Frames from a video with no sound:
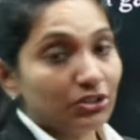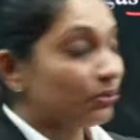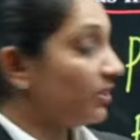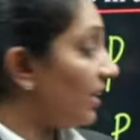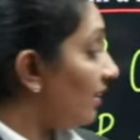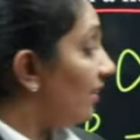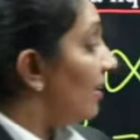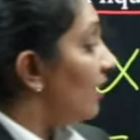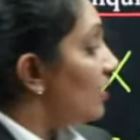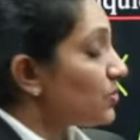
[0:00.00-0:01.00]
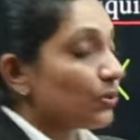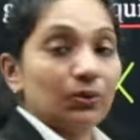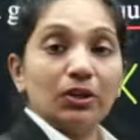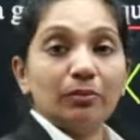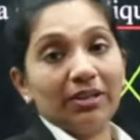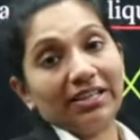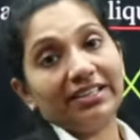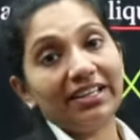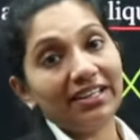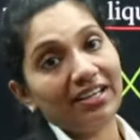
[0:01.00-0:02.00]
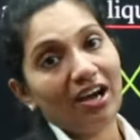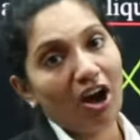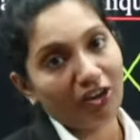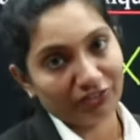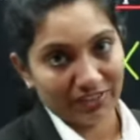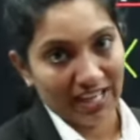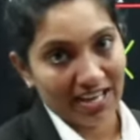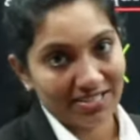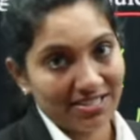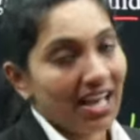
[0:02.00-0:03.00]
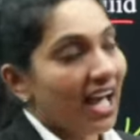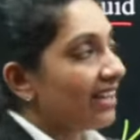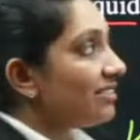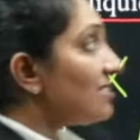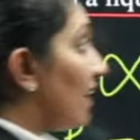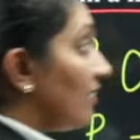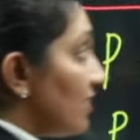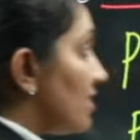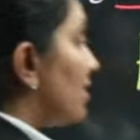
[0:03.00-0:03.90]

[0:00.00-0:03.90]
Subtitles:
to the solubility of gas, and this Henry's